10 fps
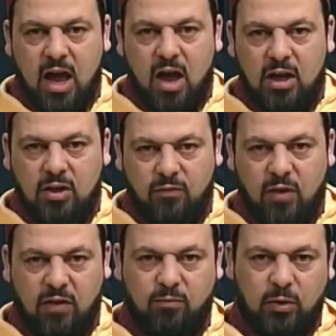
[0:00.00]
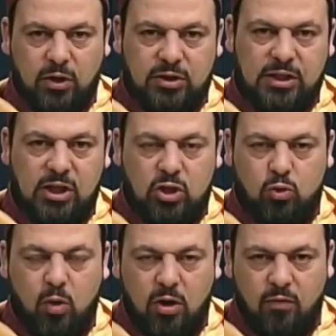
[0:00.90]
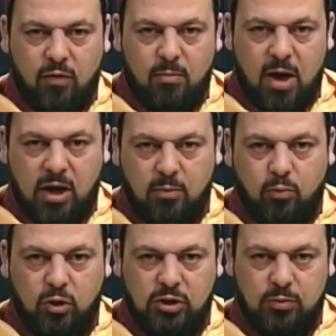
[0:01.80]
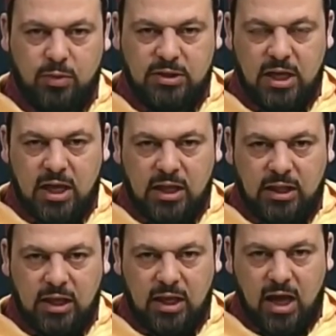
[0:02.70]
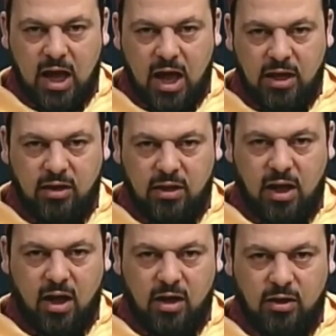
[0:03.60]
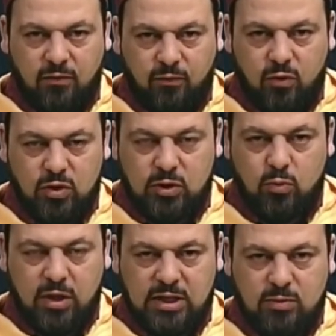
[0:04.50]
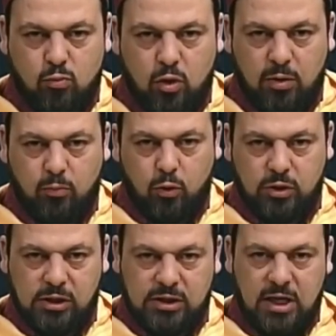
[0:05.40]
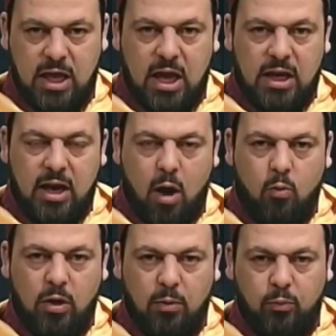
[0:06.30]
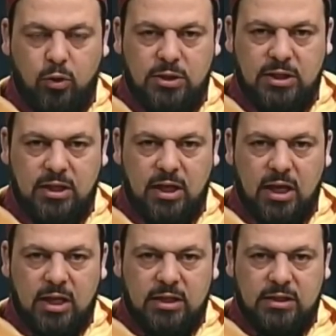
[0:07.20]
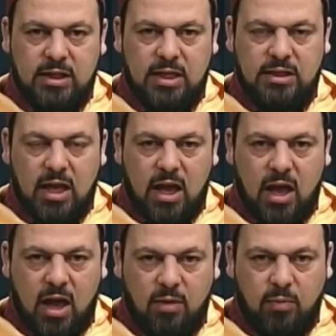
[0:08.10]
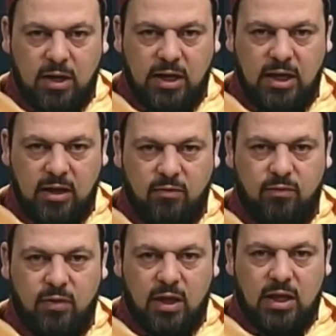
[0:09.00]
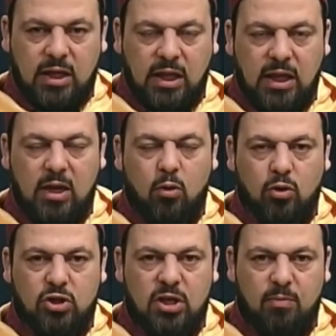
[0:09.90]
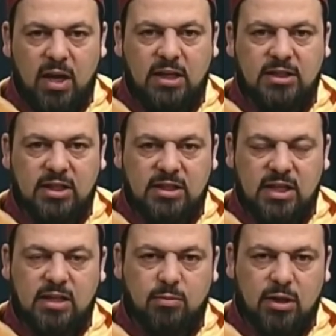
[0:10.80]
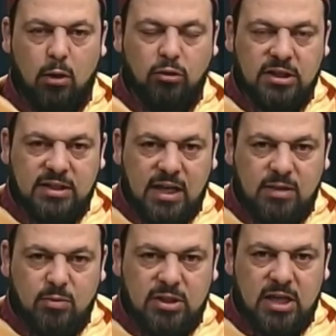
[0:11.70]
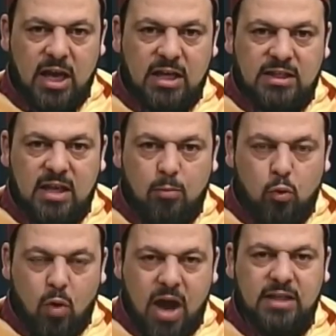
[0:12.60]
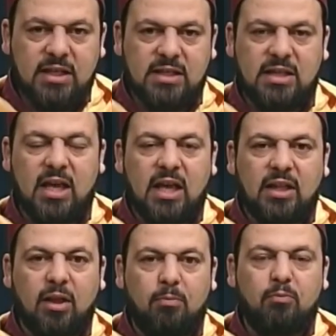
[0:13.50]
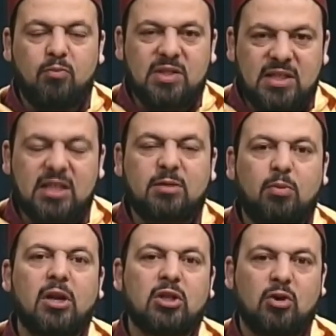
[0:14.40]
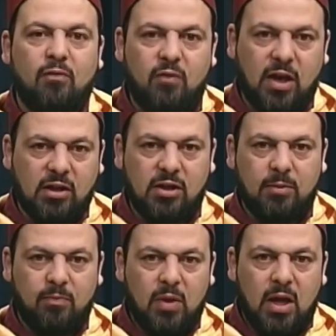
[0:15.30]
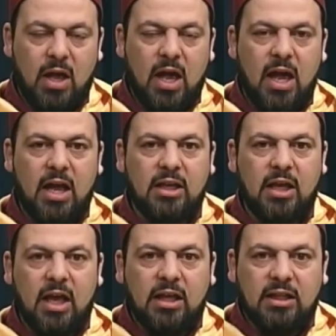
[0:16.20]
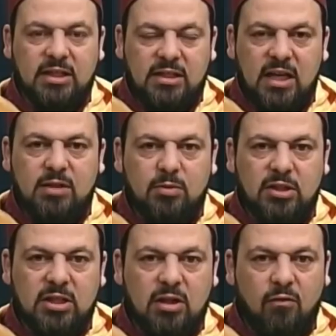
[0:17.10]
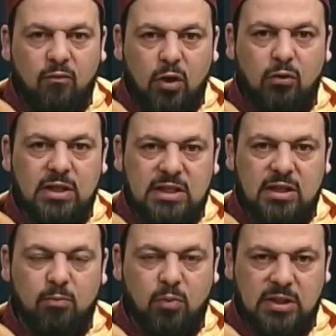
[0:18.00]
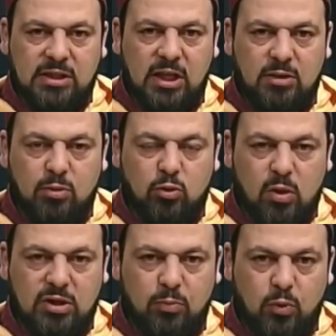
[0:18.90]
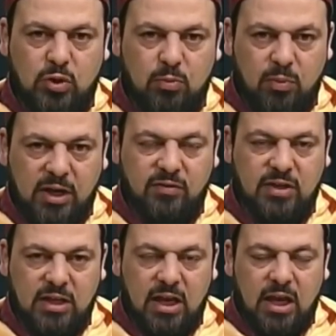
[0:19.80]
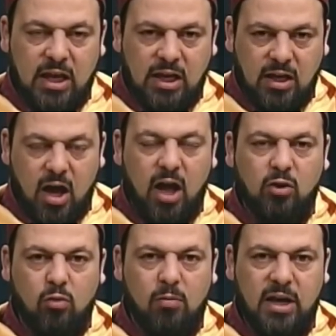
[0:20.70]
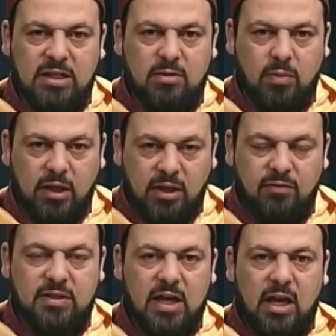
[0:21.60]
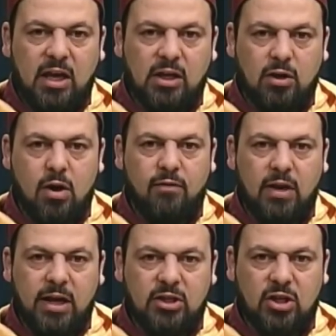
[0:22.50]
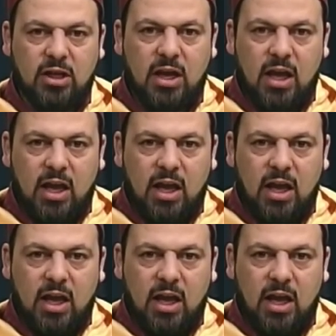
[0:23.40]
are the five pillars. Each one of them are important, but the higher they are, the first one is more important. Now, when a person says, I believe, he or she makes the statement. Now, the statement summarizes the six pillars of faith. And the statement is a very simple statement. Once a person believes in, in God Almighty, believes in the revelation,